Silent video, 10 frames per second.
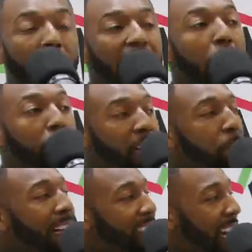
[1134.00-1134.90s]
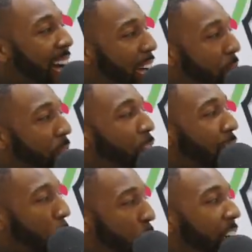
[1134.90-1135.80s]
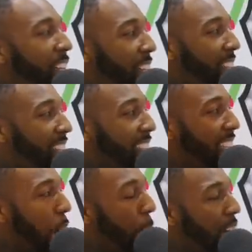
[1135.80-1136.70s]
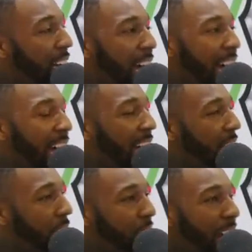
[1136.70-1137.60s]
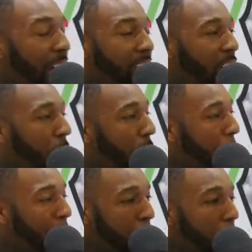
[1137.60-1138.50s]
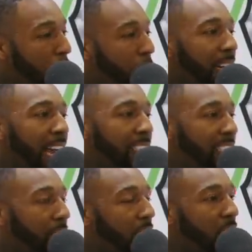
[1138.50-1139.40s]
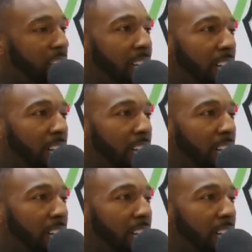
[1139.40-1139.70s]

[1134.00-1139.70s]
but I put in my time for the community though. Yeah. I, I've I've taught multiple classes. I've taught